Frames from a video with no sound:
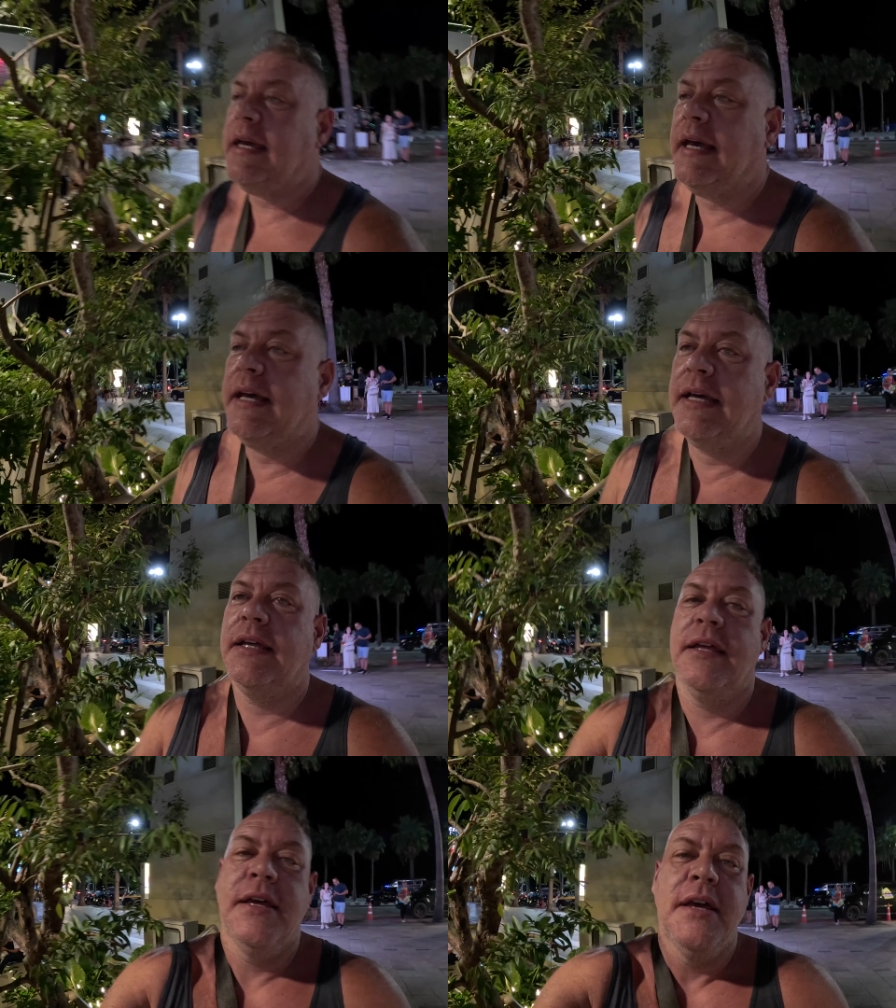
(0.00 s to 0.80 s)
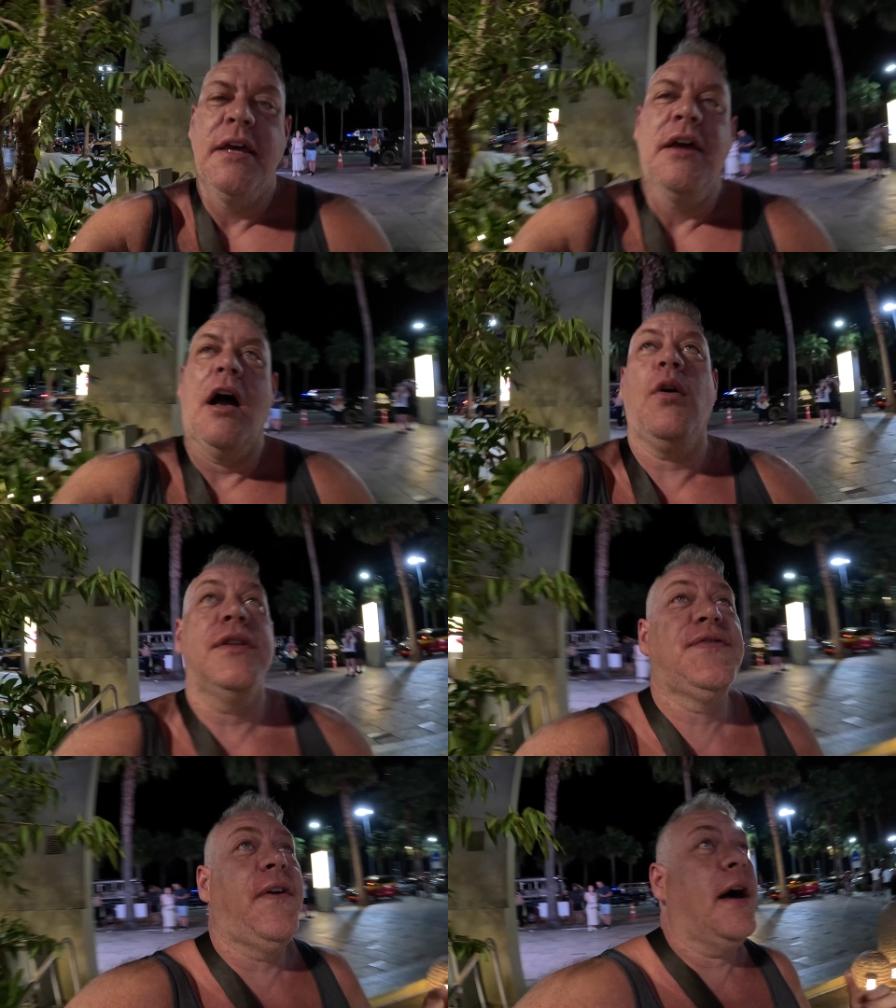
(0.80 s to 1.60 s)
I got
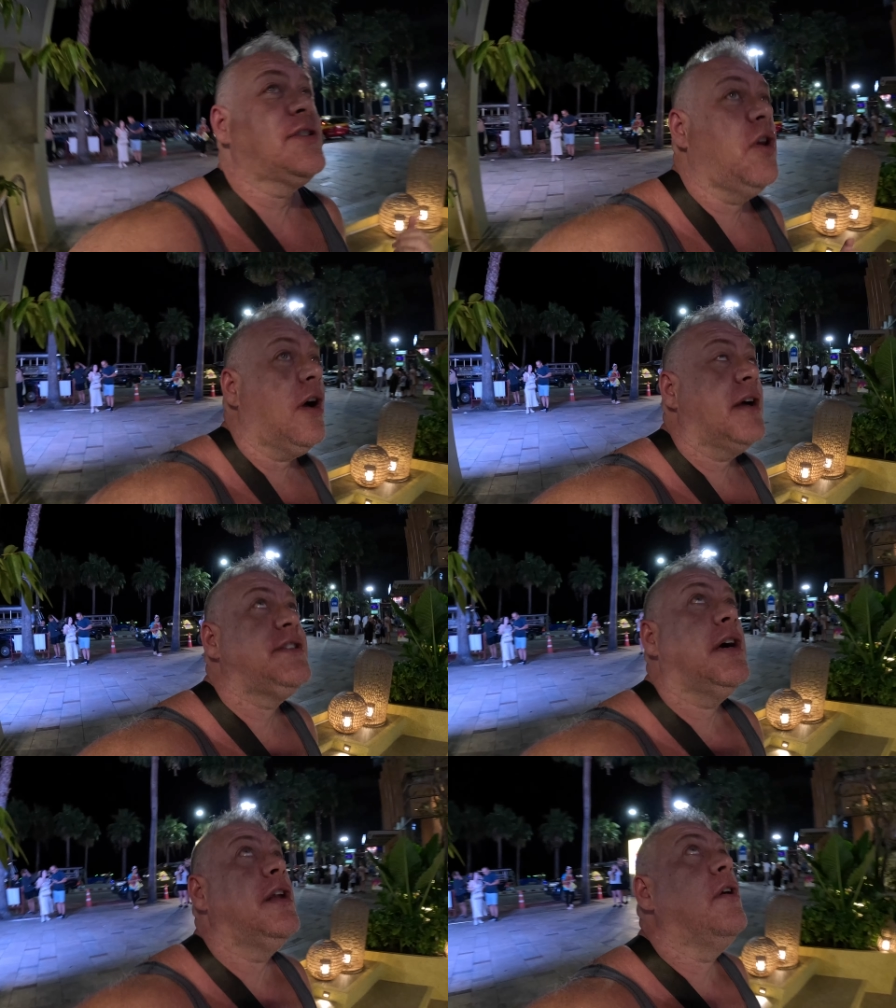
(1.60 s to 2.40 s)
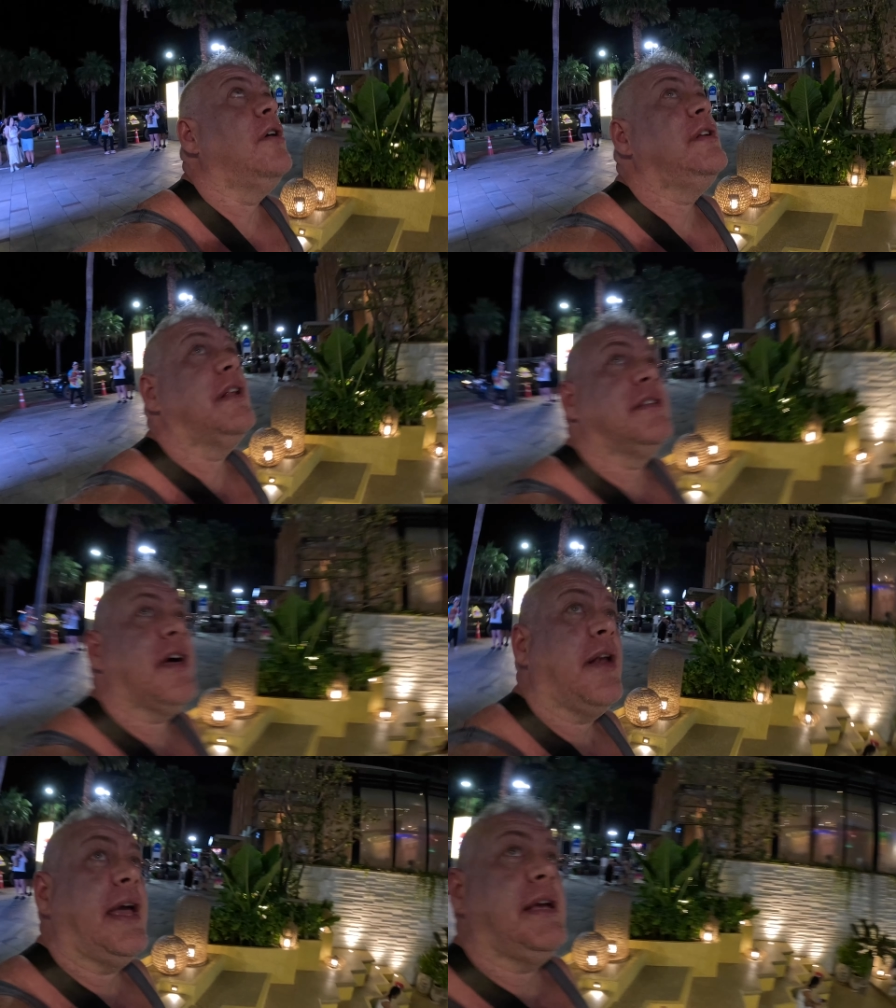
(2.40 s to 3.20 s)
this fast clock, I turn it on and I
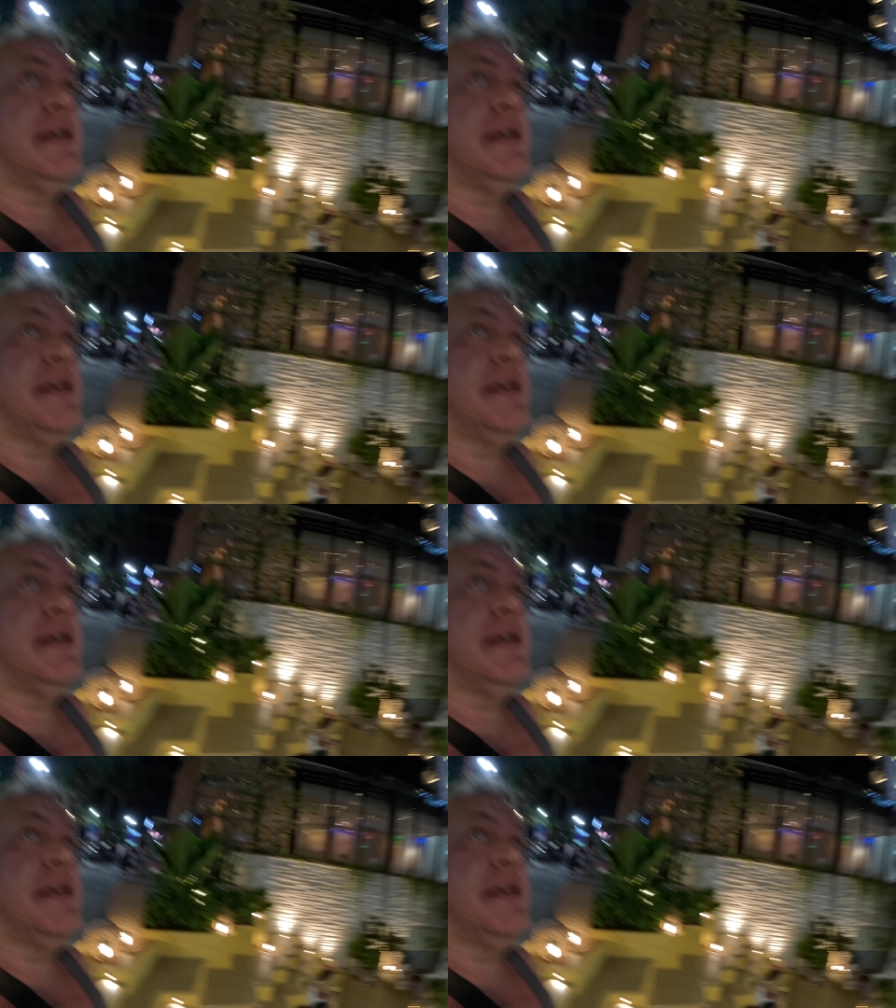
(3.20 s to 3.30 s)
don't eat.